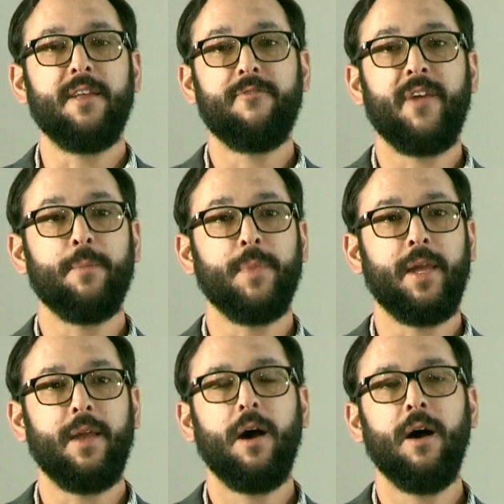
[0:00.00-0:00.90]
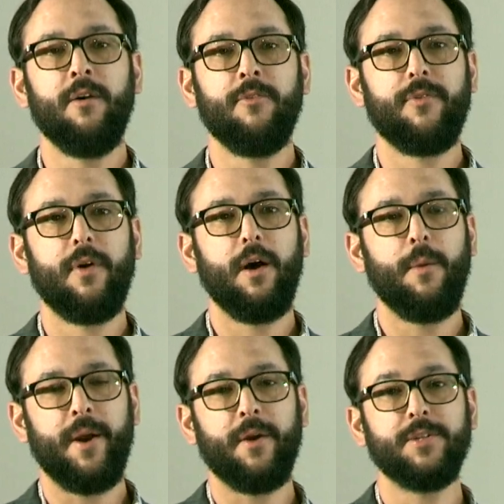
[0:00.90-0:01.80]
and family of
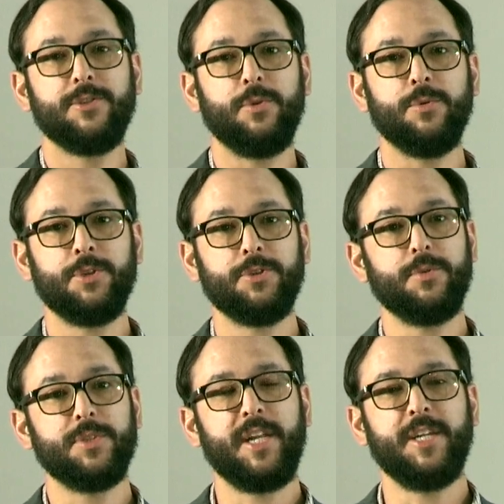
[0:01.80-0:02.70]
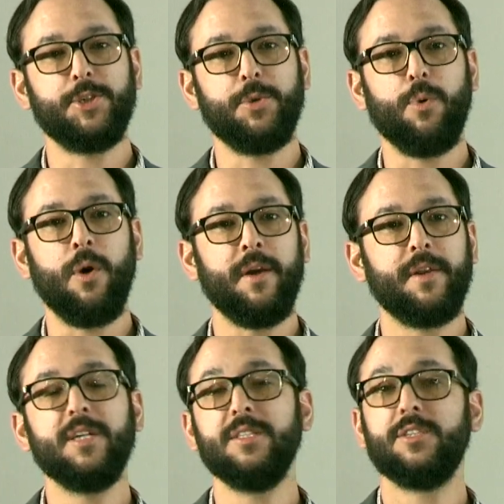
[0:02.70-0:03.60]
American soldiers who were stationed
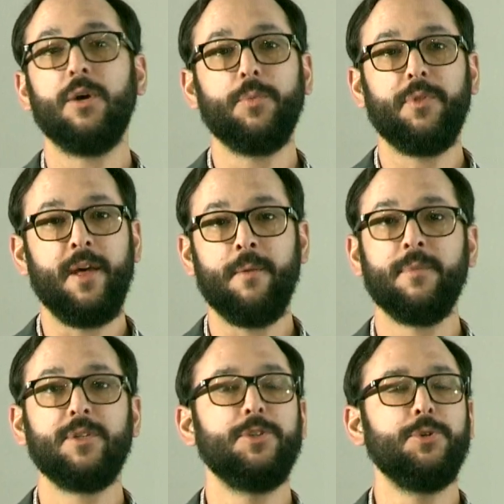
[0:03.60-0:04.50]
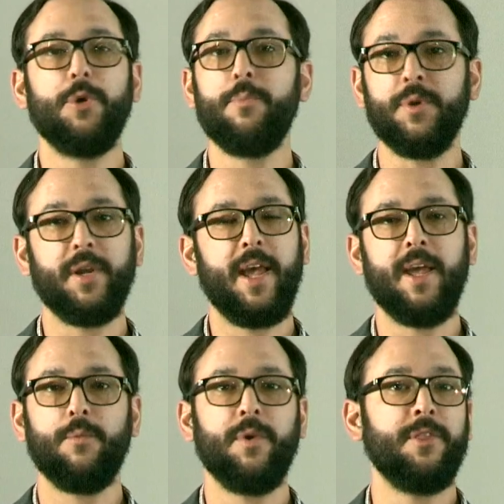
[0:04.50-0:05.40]
abroad consult with them to
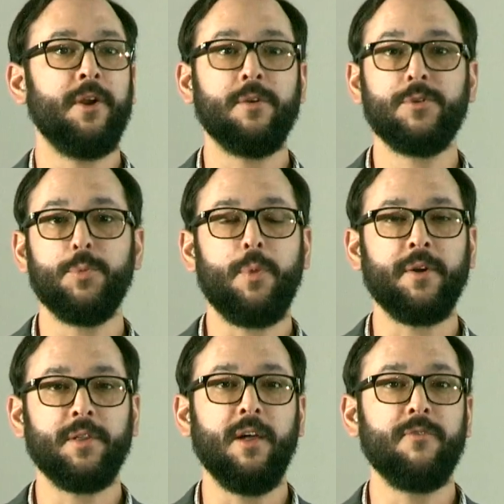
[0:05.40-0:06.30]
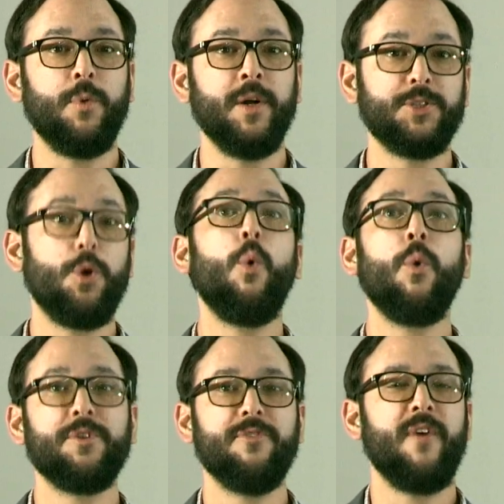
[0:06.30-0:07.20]
communicate with their departed loved ones
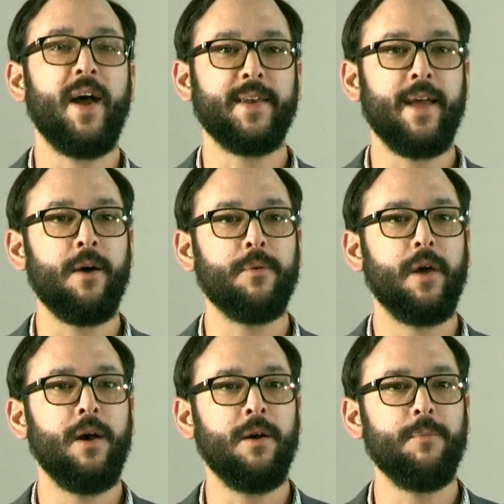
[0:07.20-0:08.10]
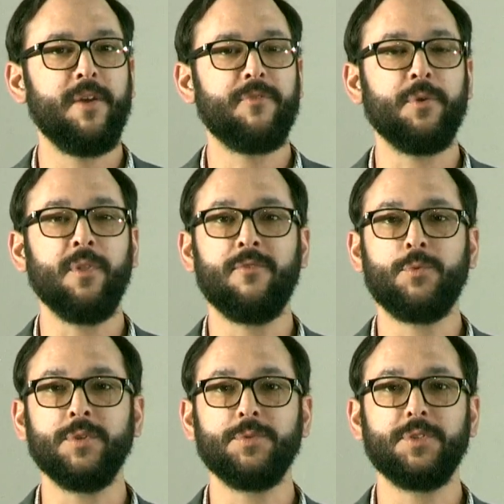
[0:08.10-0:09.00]
or to find out if their loved
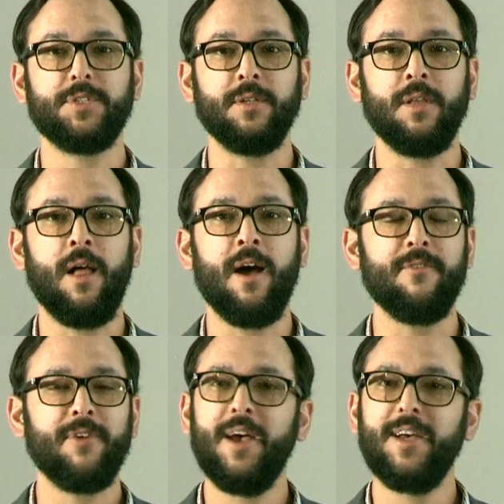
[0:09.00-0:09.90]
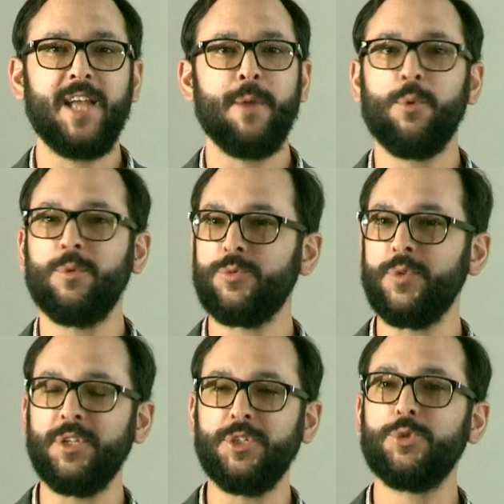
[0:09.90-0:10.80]
ones were still alive. Tabor was
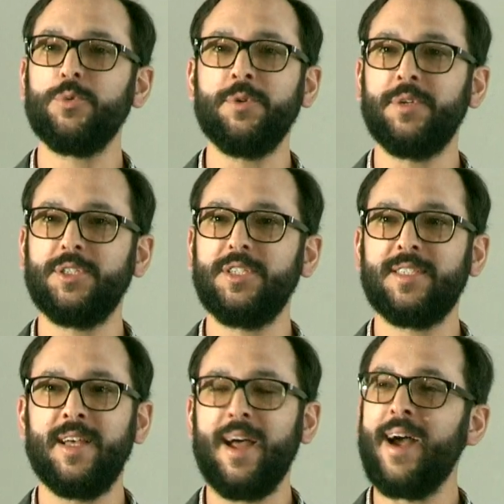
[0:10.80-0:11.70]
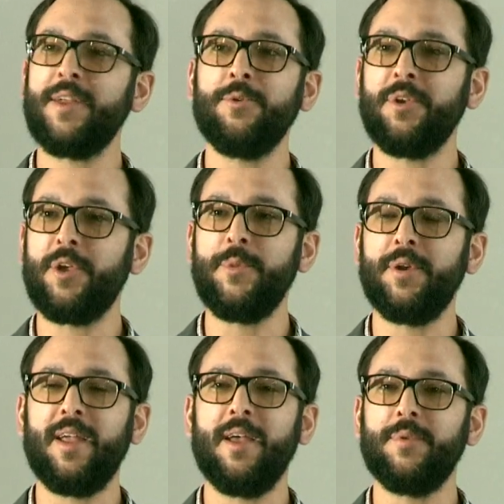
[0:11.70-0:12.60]
really shrewd, and she said, I can only
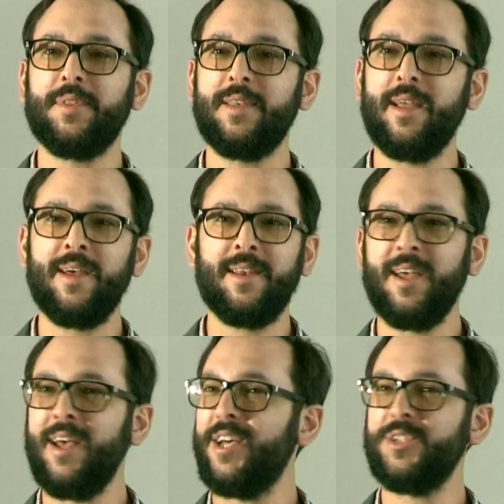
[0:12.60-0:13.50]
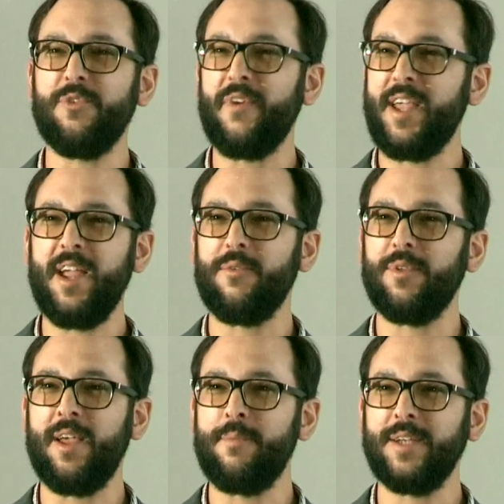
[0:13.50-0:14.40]
communicate with the dead, so if I can't
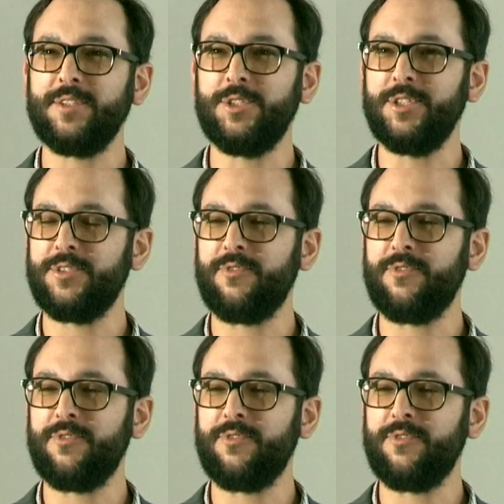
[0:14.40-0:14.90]
relay messages